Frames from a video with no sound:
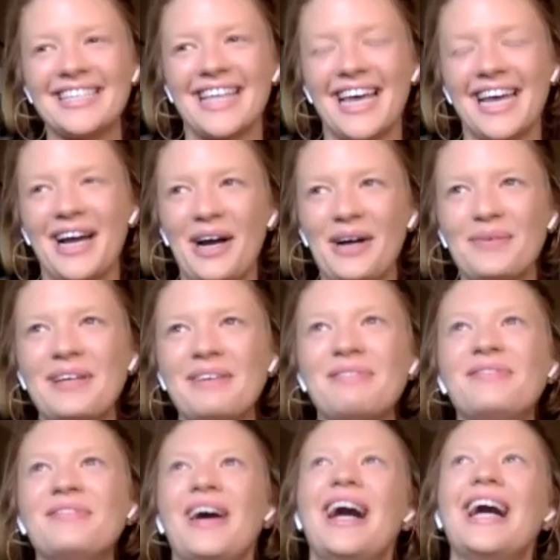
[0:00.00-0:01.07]
like, aren't we
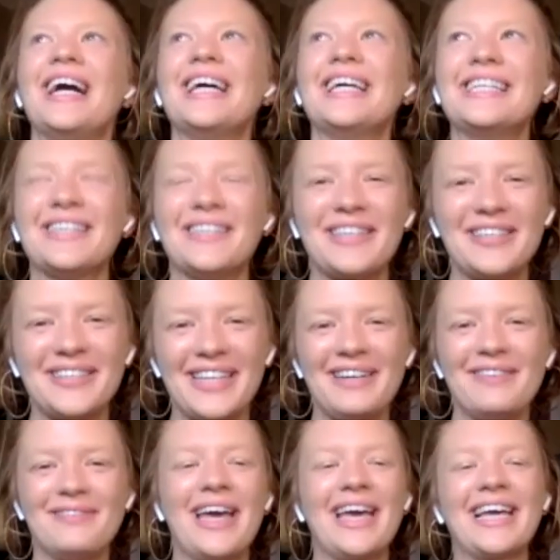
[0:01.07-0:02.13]
fun? Don't you
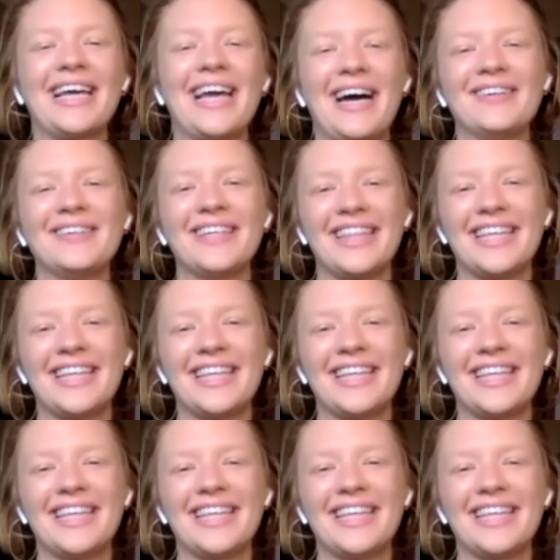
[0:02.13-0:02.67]
love hanging out with